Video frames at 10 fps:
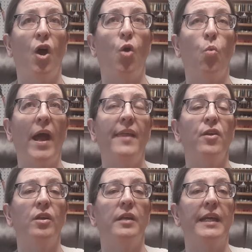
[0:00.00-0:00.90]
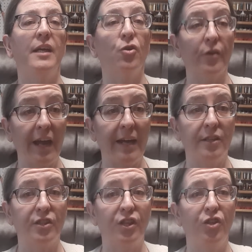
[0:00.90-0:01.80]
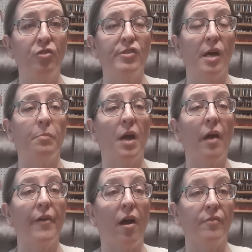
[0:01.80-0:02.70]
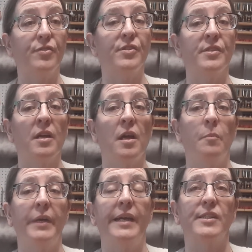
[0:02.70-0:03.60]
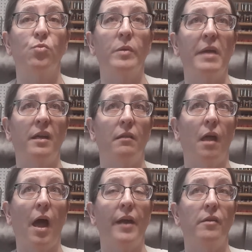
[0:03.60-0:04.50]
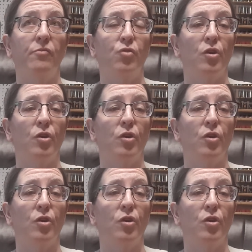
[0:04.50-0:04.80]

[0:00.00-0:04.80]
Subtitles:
a way that he created to use up cutoffs, because we make a lot of